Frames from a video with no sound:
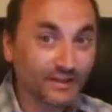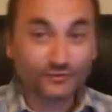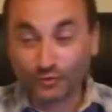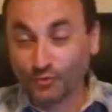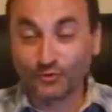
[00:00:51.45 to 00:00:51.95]

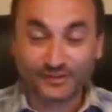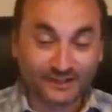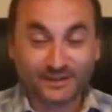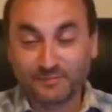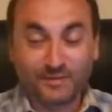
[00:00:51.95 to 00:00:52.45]
So of course I
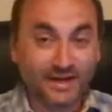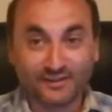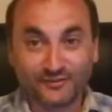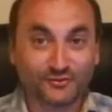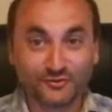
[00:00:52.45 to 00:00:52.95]
type
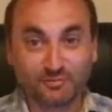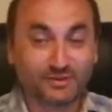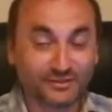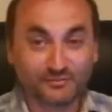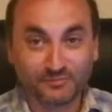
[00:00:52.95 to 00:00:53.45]
back to use the
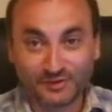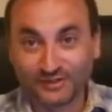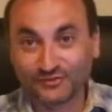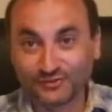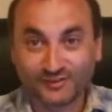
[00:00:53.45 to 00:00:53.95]

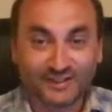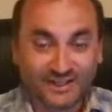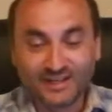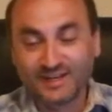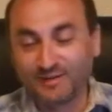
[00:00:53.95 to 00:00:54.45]
plunger,
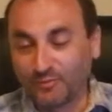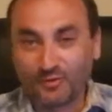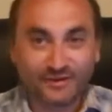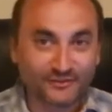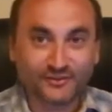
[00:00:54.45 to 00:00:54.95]
and my
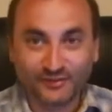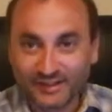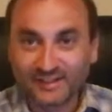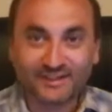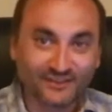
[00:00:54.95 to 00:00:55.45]
wife's no
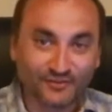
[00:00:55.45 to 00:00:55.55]
idiot.